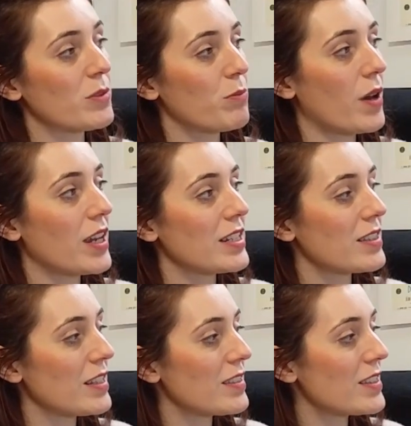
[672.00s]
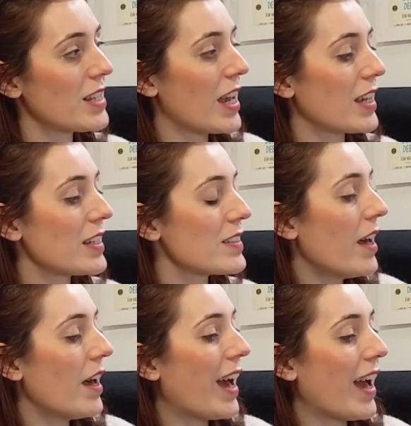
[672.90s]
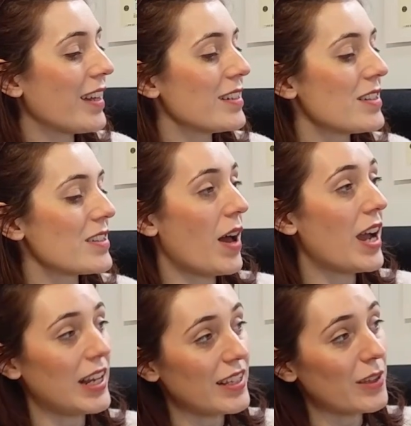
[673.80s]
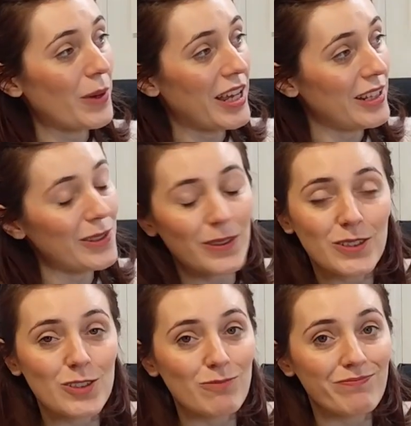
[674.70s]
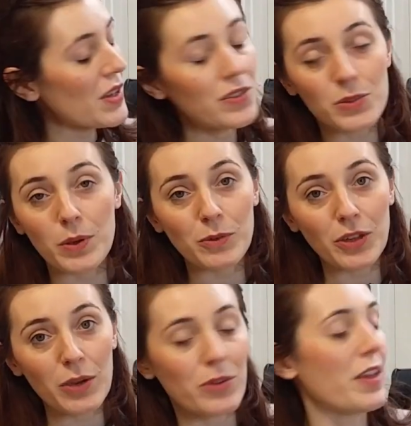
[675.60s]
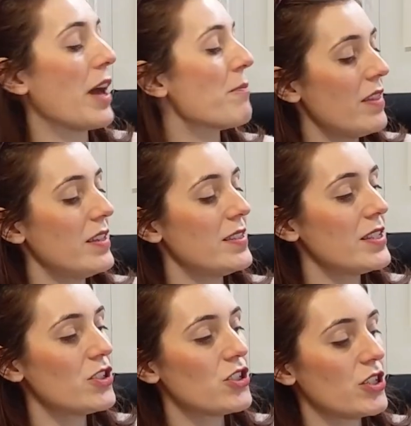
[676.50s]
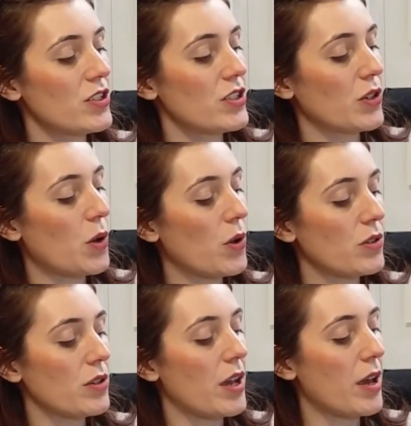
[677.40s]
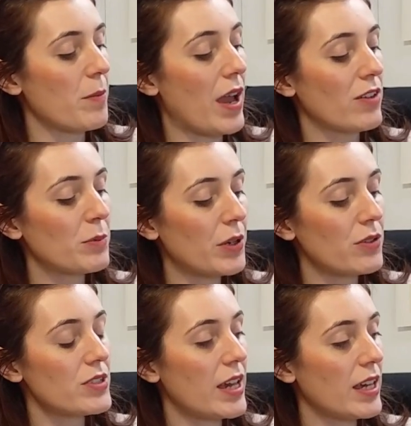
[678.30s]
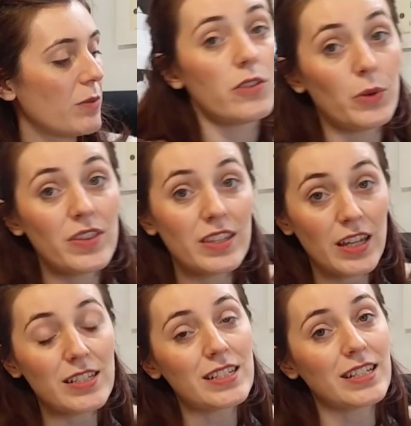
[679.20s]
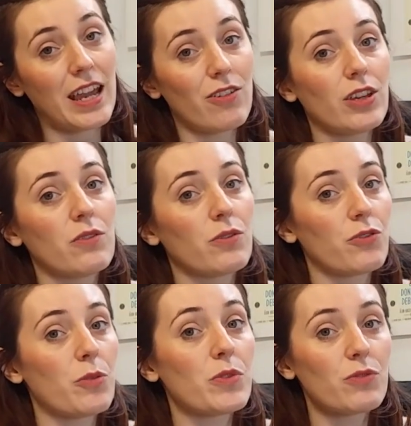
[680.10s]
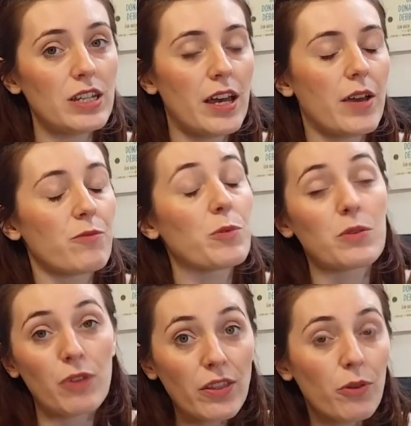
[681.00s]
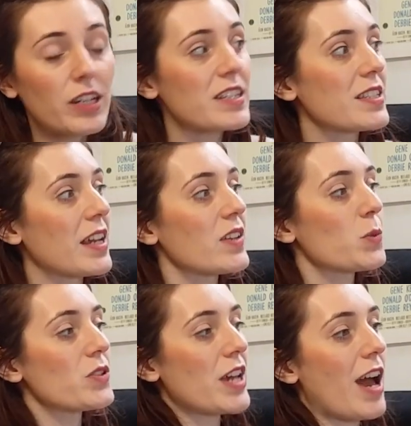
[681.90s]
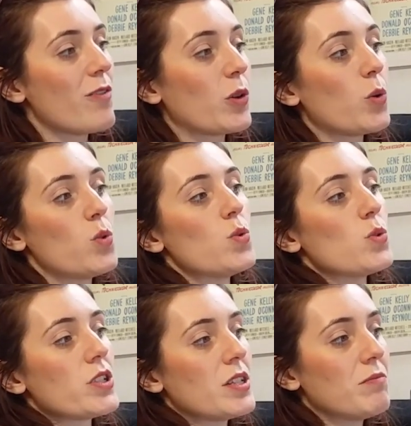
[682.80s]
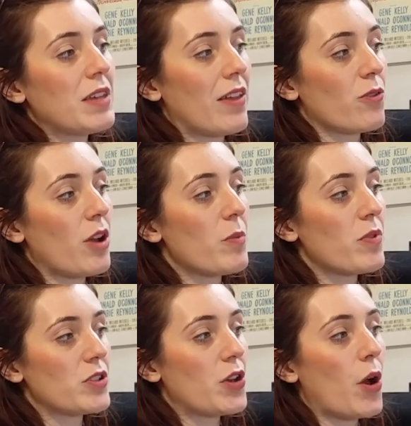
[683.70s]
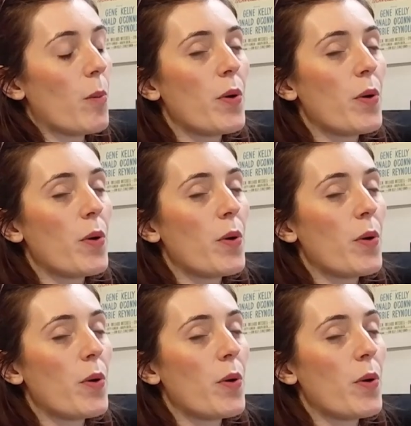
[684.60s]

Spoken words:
bind these stays, and I like the way it looks. So I'm okay with that. This is just a cotton herringbone tape. The one thing that I did carry over from the red threaded stays was to have a cord gather up the top,